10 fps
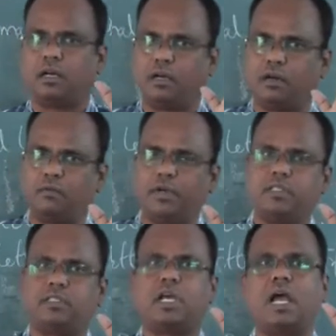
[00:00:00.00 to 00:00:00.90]

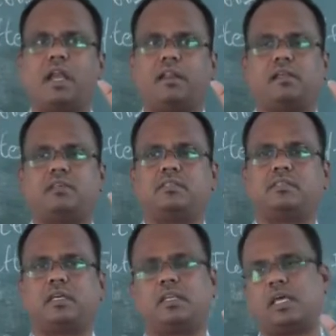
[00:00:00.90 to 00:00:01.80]

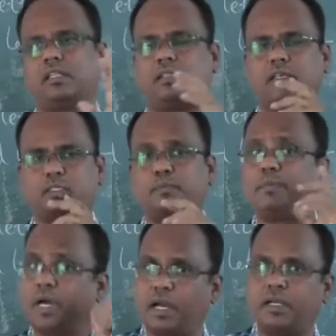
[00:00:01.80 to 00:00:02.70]
address and other things,
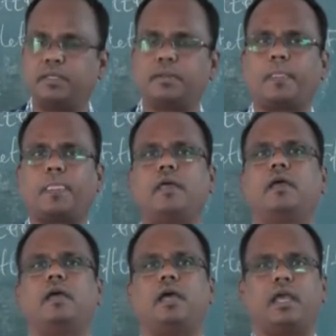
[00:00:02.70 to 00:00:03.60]
but
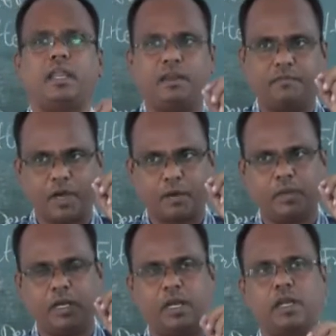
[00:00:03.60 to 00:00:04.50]
an
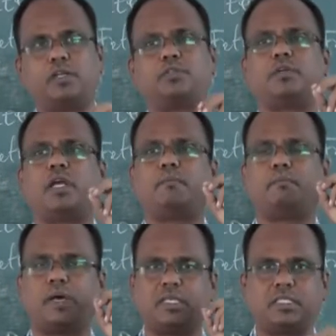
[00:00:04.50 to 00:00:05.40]
informal letter should and
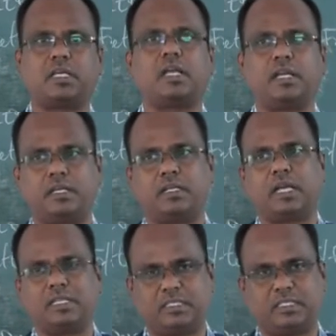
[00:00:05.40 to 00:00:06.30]
must
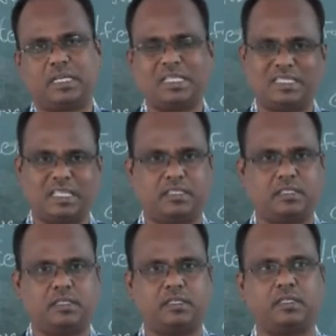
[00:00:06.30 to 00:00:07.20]

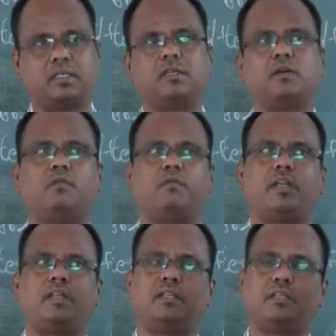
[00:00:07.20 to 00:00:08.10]
consist
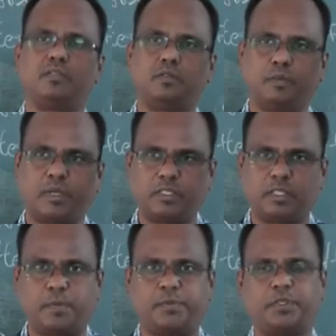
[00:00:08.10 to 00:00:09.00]
one
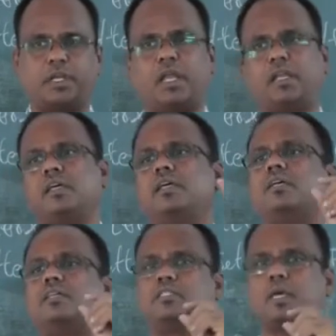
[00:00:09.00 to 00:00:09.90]
superscription
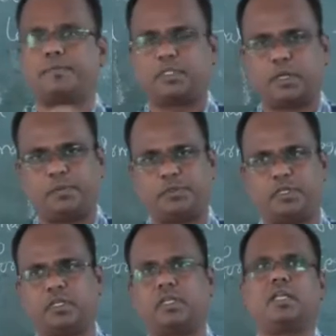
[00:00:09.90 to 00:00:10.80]
and
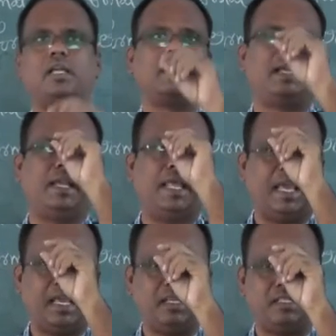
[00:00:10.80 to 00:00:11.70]
subscription,
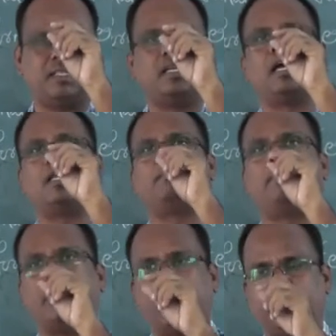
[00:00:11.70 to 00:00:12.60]
date
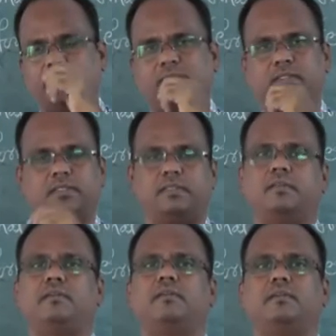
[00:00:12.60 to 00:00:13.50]
and place.
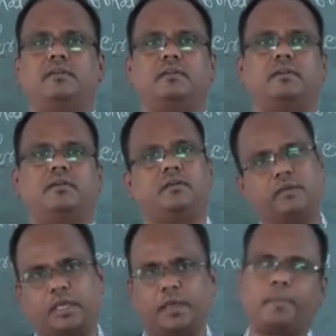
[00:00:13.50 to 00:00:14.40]

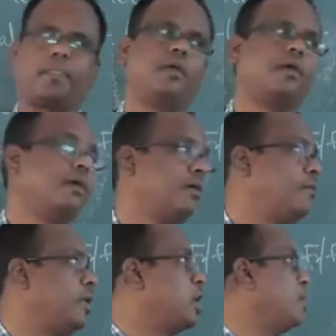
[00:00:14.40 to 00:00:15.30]
Okay. When